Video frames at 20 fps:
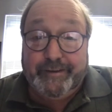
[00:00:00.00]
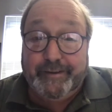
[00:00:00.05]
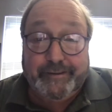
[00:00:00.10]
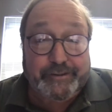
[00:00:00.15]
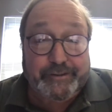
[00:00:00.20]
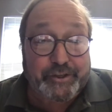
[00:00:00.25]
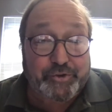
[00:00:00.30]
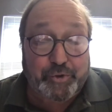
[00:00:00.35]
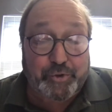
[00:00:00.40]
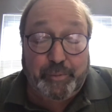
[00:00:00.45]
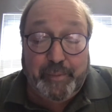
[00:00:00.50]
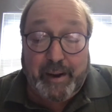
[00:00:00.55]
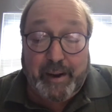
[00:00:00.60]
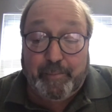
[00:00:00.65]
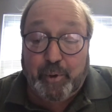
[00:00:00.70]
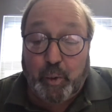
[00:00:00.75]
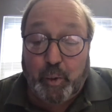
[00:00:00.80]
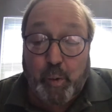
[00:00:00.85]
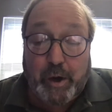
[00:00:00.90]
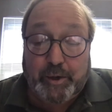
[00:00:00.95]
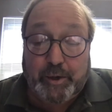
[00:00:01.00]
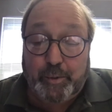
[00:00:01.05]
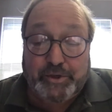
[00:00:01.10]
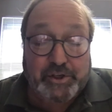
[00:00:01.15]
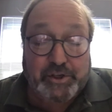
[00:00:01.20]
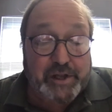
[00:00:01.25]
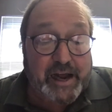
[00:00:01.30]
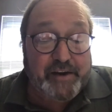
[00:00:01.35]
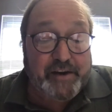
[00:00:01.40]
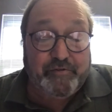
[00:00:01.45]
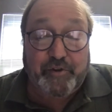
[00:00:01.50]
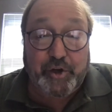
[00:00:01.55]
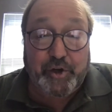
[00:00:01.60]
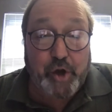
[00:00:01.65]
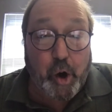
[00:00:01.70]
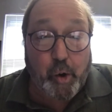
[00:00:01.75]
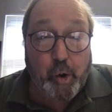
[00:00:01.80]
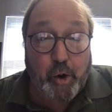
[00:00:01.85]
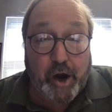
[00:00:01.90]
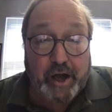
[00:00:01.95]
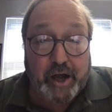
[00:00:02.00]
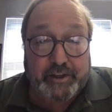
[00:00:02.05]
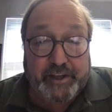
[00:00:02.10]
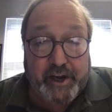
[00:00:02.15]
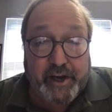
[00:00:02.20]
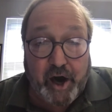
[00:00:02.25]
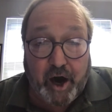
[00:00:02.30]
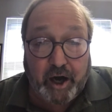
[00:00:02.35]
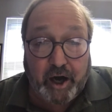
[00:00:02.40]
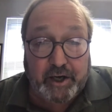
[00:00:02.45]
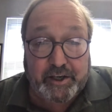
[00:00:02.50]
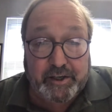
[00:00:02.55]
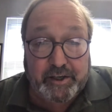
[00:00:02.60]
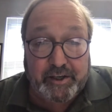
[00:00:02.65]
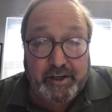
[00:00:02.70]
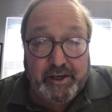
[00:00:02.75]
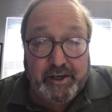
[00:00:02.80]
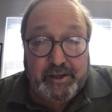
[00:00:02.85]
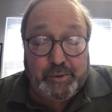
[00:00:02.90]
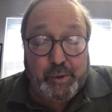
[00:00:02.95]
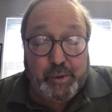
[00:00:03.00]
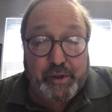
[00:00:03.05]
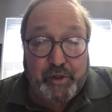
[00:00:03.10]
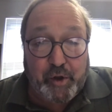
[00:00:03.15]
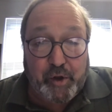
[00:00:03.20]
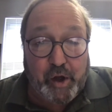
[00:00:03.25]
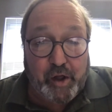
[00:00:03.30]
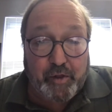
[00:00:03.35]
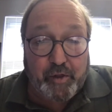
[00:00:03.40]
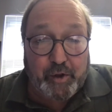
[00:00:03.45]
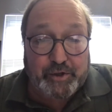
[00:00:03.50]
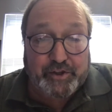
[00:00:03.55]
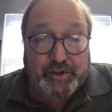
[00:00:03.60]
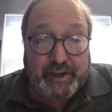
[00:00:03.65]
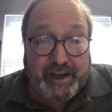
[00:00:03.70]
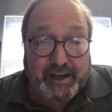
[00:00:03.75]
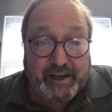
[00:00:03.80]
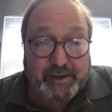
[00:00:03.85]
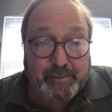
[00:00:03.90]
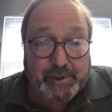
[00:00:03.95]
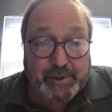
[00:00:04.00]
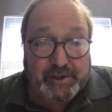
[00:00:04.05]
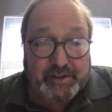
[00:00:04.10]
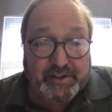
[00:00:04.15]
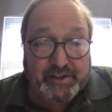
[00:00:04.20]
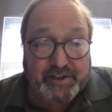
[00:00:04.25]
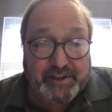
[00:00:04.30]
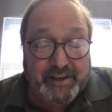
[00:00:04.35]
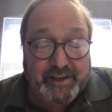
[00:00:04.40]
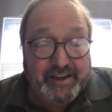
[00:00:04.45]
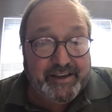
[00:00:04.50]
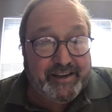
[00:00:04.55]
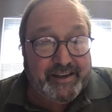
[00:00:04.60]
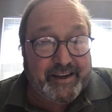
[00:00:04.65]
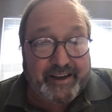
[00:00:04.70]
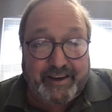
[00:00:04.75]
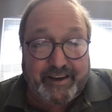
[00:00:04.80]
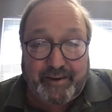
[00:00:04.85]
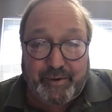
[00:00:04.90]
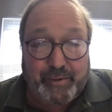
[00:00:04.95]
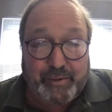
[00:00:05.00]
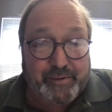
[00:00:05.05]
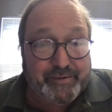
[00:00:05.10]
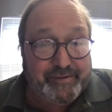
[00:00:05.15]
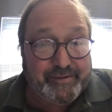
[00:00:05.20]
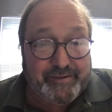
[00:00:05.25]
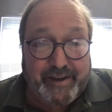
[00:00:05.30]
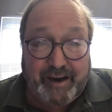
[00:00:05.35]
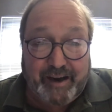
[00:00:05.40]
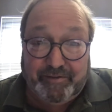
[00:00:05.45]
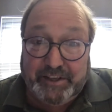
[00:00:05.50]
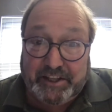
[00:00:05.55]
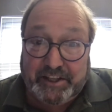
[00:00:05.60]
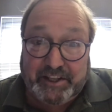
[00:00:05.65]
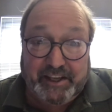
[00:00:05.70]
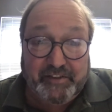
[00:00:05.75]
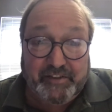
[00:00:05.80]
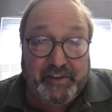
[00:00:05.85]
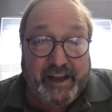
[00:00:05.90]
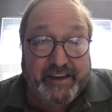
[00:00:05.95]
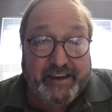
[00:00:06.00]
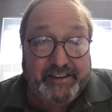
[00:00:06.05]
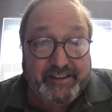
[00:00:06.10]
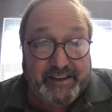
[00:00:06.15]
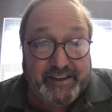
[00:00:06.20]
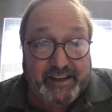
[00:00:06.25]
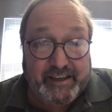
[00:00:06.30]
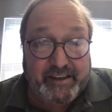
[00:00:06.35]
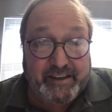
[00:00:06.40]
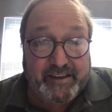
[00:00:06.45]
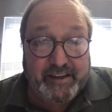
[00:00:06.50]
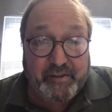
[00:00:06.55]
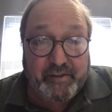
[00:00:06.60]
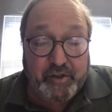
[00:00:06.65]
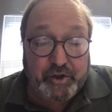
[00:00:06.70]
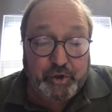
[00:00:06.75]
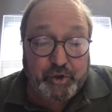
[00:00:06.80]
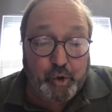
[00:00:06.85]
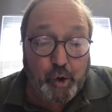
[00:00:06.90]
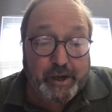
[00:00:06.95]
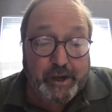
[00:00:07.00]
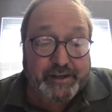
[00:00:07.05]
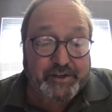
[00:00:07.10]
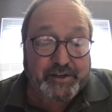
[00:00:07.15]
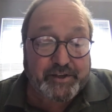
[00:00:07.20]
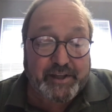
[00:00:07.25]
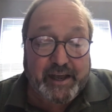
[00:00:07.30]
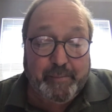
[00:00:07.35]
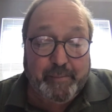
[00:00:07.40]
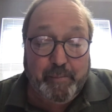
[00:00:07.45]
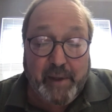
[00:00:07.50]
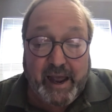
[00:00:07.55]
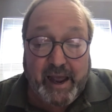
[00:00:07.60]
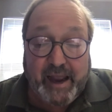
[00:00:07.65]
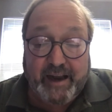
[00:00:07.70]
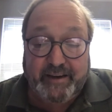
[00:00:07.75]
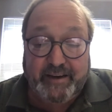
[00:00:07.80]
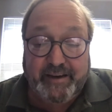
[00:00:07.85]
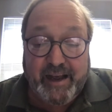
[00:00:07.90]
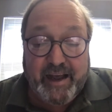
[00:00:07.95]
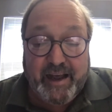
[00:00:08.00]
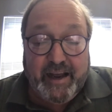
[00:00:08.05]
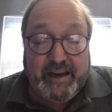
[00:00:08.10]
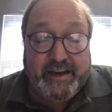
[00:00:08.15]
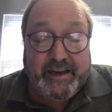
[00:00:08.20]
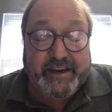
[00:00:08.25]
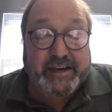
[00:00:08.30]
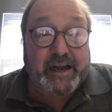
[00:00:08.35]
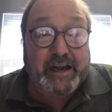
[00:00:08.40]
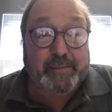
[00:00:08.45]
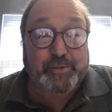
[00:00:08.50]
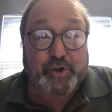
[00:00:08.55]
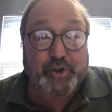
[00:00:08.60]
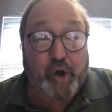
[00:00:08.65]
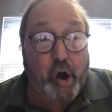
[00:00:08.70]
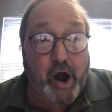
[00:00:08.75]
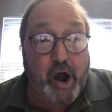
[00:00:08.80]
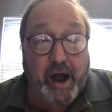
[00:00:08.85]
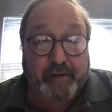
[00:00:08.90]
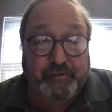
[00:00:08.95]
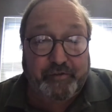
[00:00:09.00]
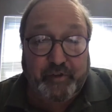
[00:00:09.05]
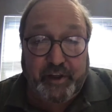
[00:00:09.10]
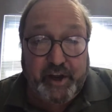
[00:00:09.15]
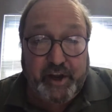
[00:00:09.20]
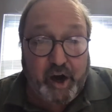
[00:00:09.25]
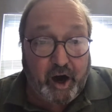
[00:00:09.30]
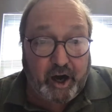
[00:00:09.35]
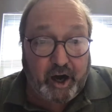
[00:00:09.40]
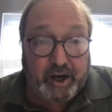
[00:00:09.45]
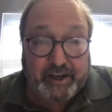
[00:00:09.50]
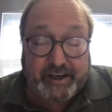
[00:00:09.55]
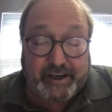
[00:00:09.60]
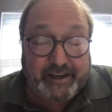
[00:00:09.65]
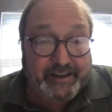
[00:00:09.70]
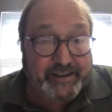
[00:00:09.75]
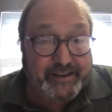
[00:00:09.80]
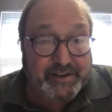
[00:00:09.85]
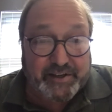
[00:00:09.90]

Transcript: Just remember what it was like for Noah on the ark with all those animals and everything they did and the noise they made. He comes off the ark and he's